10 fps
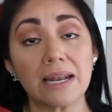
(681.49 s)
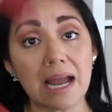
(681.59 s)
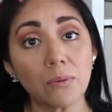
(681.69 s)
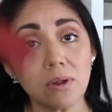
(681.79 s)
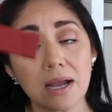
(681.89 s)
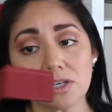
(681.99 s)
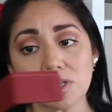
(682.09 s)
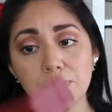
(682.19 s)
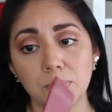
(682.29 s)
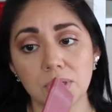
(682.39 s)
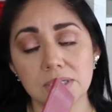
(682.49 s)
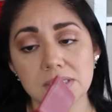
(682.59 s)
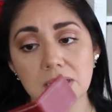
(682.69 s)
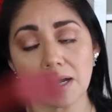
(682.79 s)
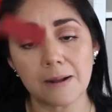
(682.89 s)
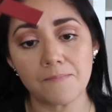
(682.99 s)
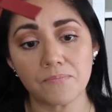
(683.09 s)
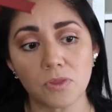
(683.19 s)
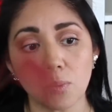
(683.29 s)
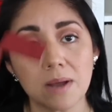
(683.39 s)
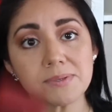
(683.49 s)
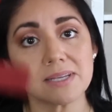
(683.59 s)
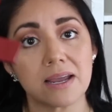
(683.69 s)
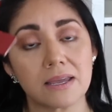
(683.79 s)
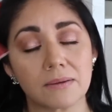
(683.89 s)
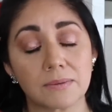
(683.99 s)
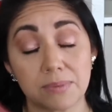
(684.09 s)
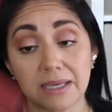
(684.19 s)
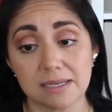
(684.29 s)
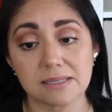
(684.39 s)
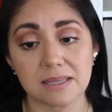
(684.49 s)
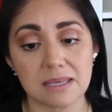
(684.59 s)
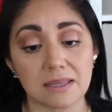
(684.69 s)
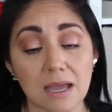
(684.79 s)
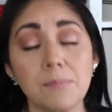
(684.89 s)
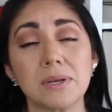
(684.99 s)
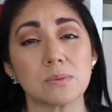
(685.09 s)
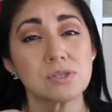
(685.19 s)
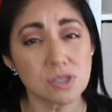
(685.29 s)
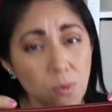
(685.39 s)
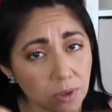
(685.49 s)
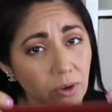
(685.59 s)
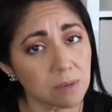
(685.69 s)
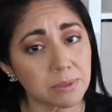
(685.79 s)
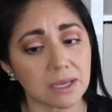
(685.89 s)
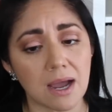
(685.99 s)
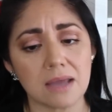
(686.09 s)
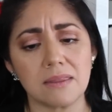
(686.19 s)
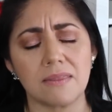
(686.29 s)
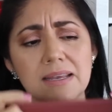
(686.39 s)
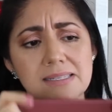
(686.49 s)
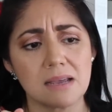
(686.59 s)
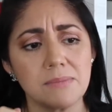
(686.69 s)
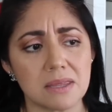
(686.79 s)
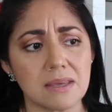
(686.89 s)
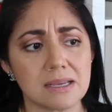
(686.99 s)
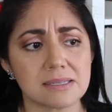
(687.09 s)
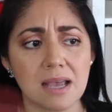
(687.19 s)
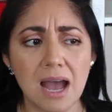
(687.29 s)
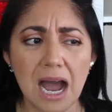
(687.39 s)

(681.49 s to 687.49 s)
And I will actually put um, the website because the, the company was so incredibly kind and they sent me these.